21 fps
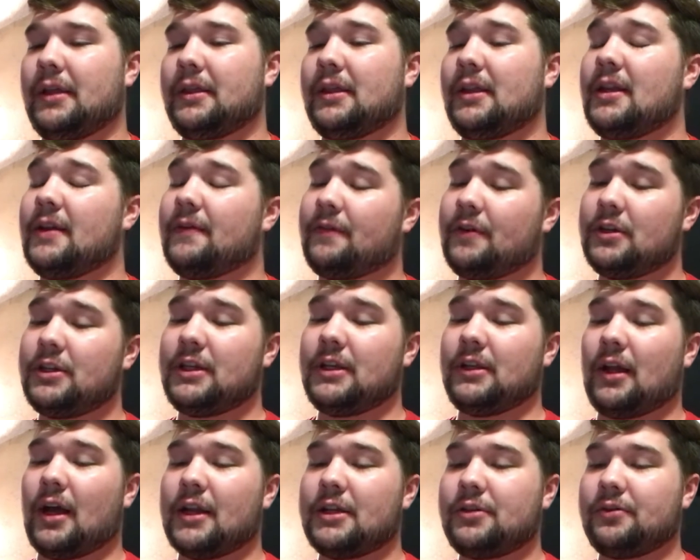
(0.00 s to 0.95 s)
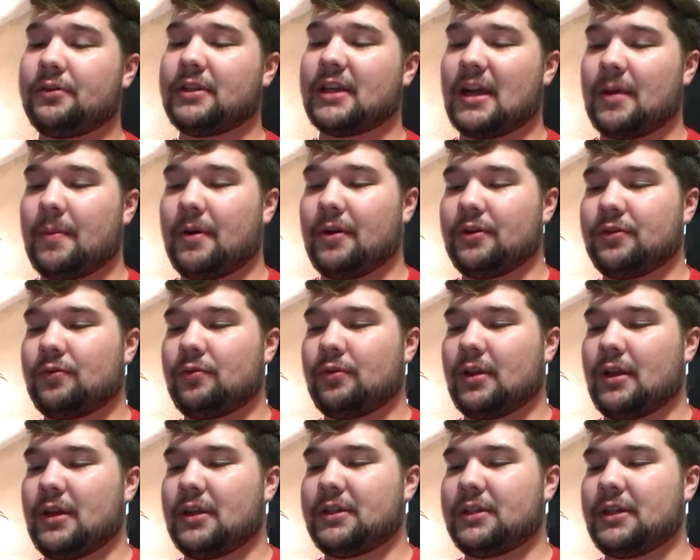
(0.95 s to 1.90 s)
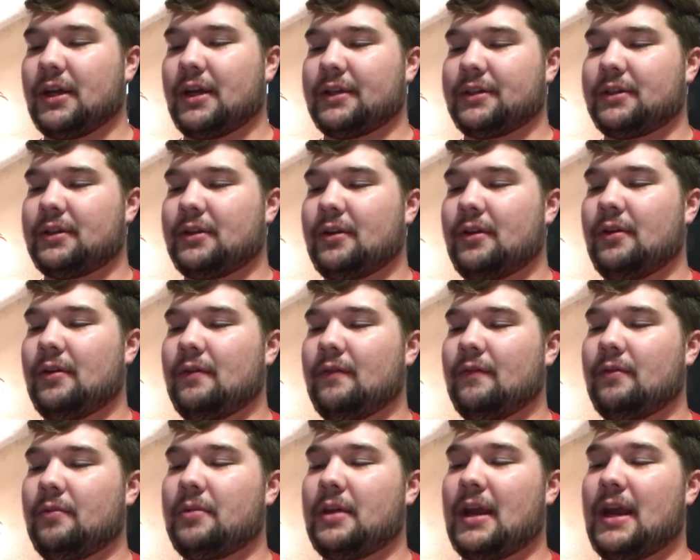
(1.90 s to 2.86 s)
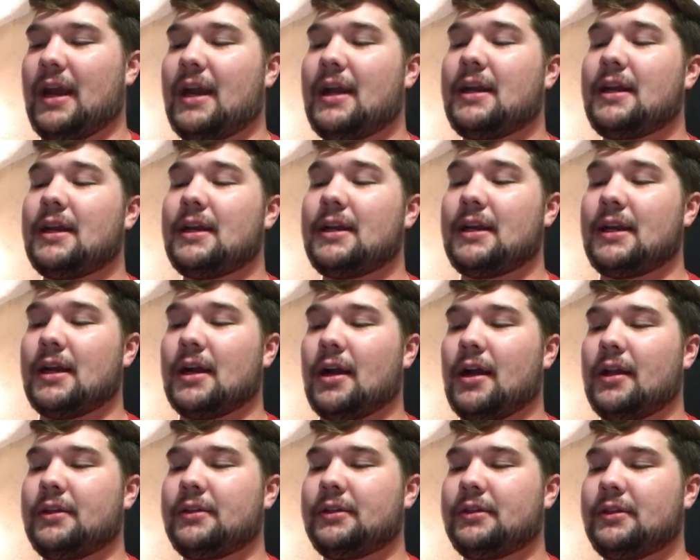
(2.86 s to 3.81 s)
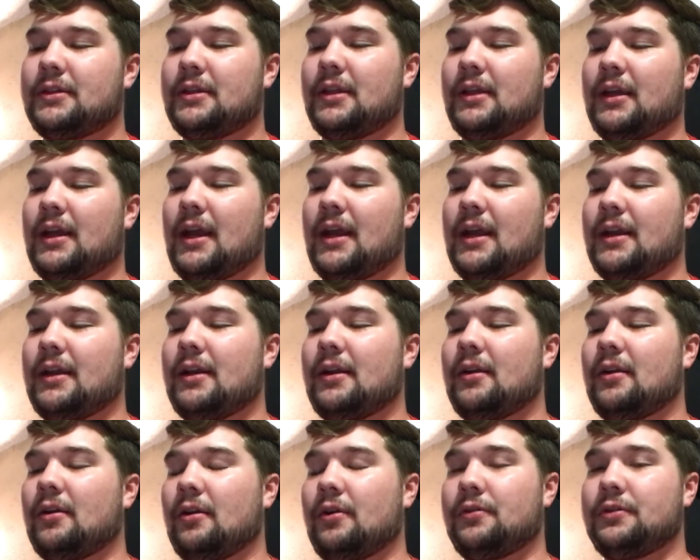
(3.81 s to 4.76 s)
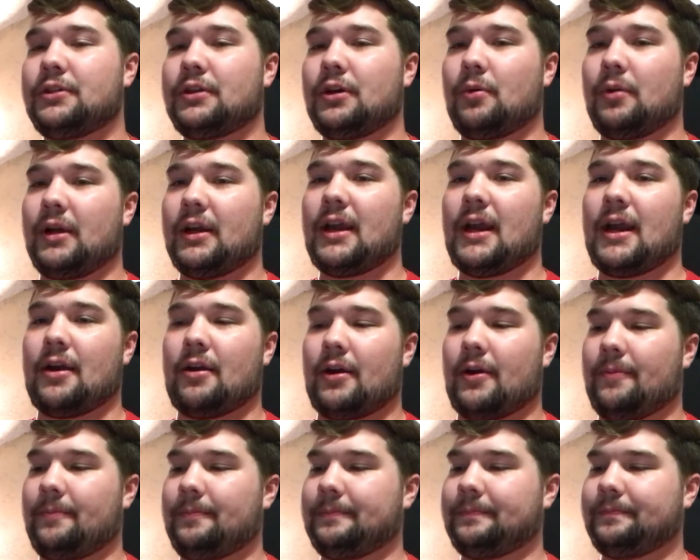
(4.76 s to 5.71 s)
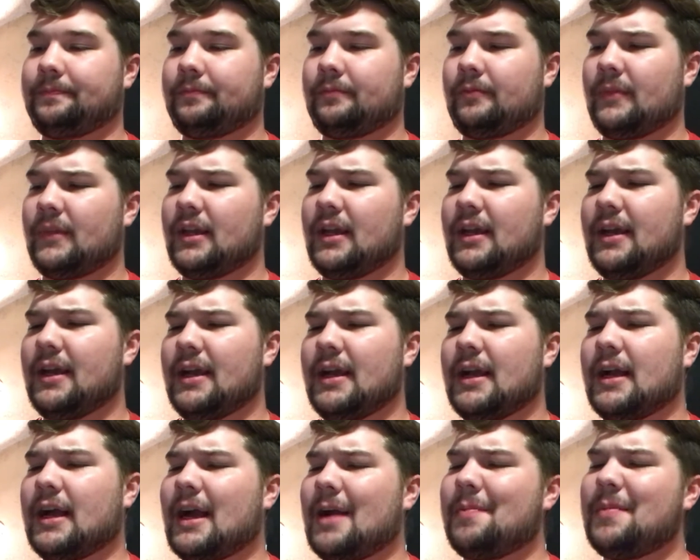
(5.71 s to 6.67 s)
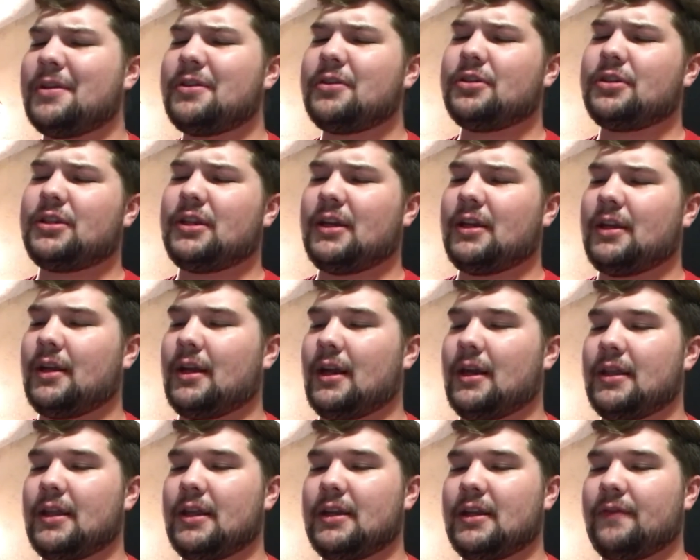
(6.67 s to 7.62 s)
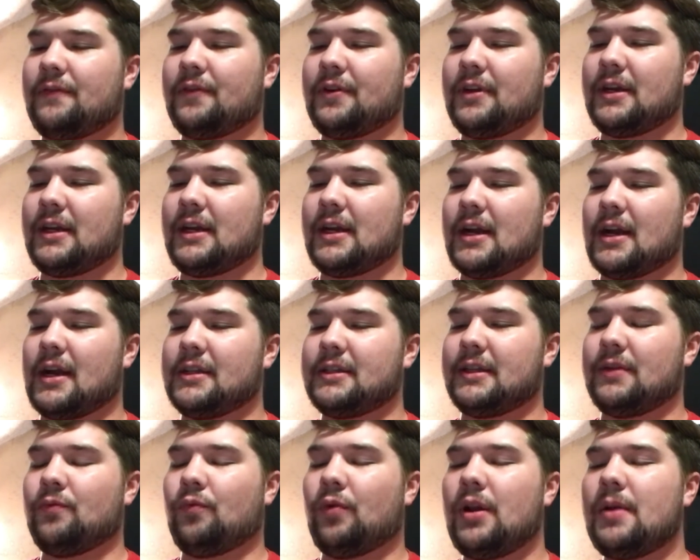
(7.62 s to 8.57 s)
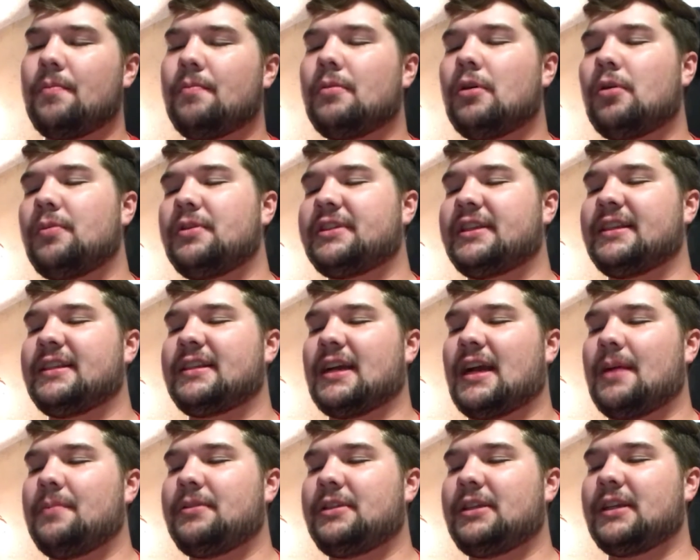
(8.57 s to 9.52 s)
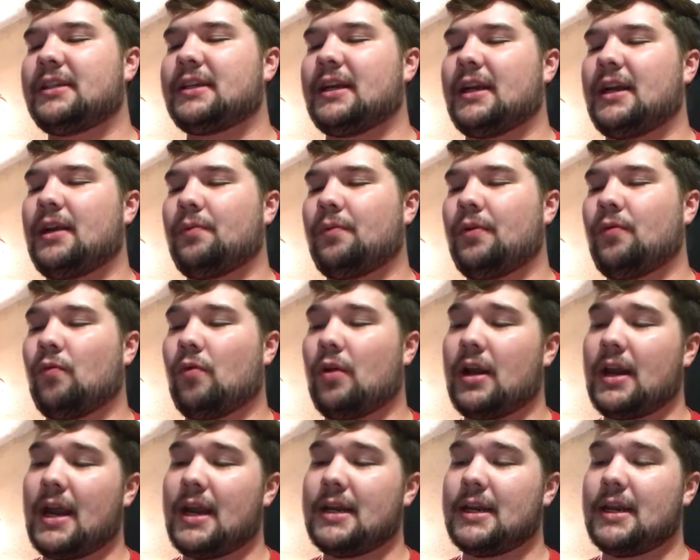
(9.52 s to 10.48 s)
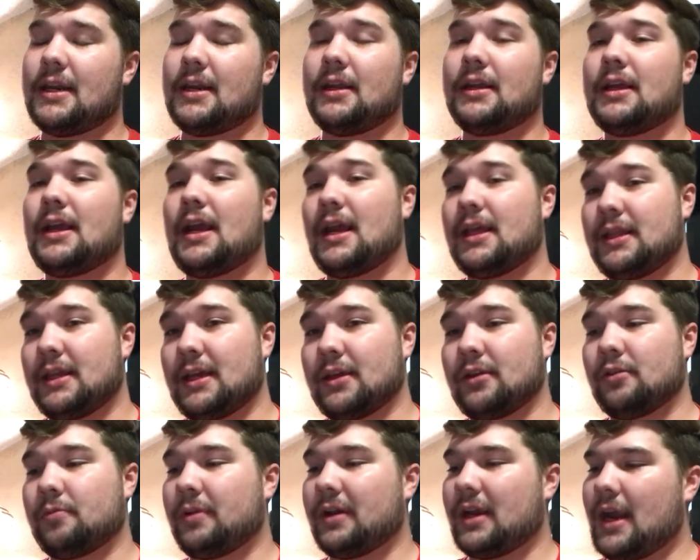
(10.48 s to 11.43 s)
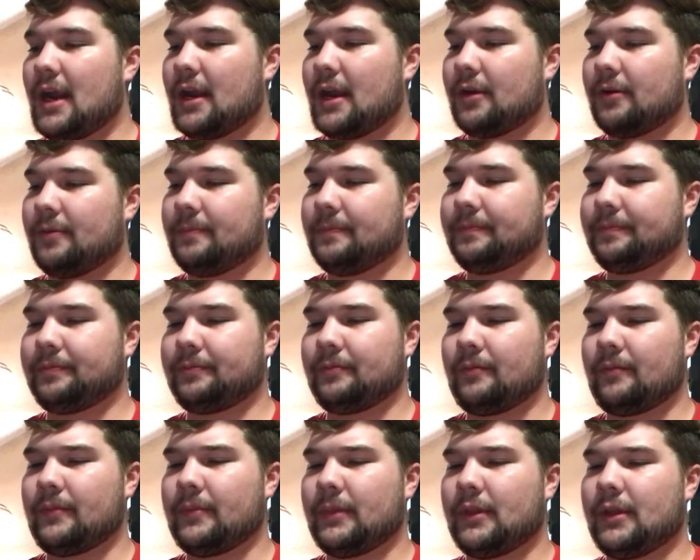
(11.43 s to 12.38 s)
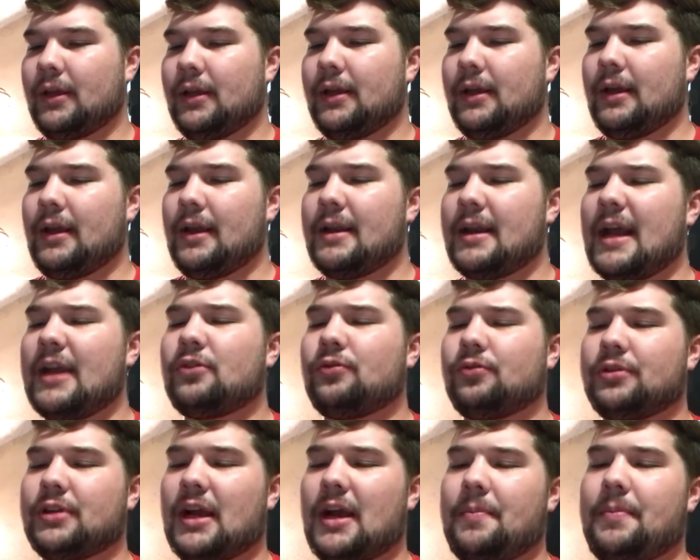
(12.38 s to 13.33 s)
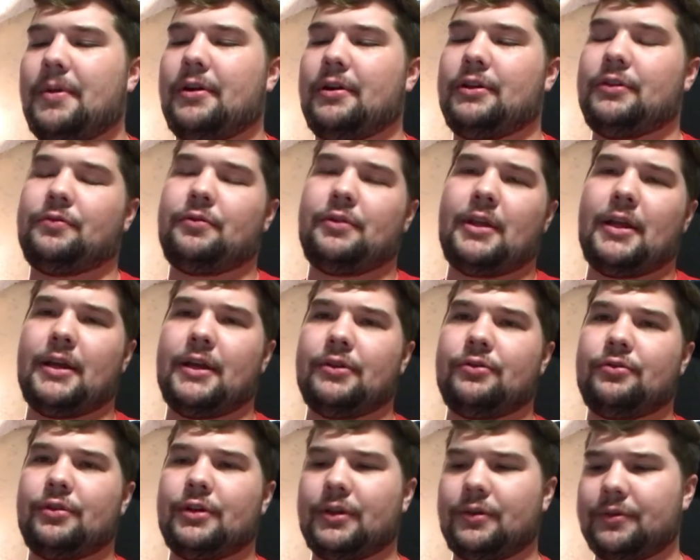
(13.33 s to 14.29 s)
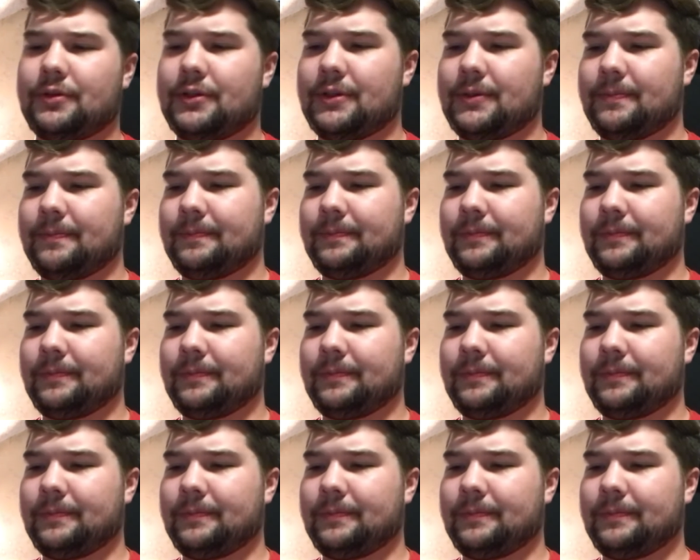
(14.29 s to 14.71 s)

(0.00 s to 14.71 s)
The different geological time eras were then discussed, from the Hadean Eon to the Cainozoic era. I'm interested in the different eons and what moments in time dictated when one ended and the other began. Natural time periods were then introduced.